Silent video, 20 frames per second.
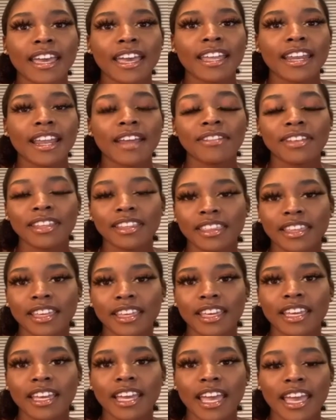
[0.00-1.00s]
and
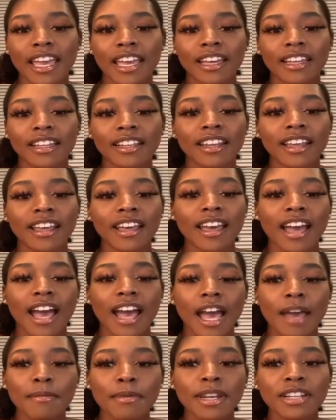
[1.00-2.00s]
everything. And
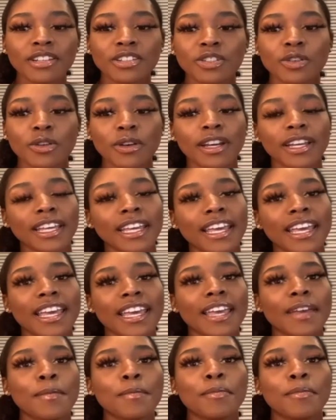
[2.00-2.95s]
I've been enjoying it,